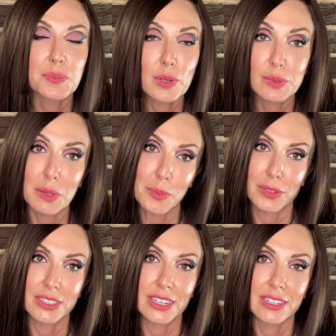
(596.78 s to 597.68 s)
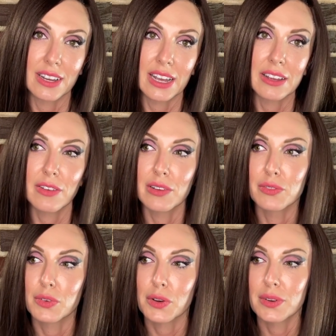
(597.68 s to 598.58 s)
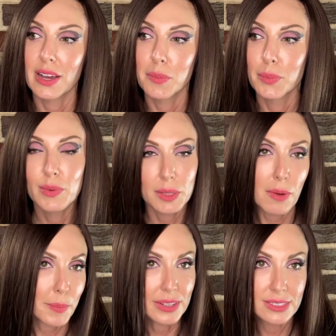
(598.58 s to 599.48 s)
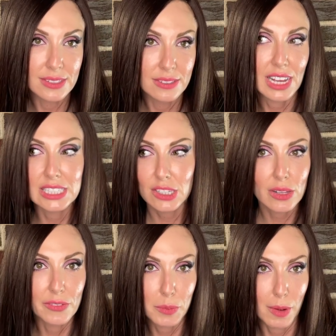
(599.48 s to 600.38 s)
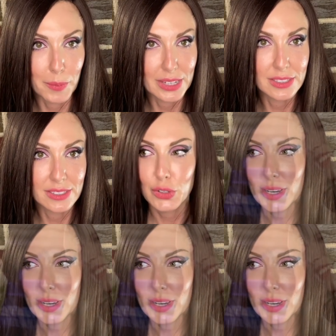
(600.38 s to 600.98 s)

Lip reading: most people did, I have grown up with the Muppets. I still love the Muppets. Who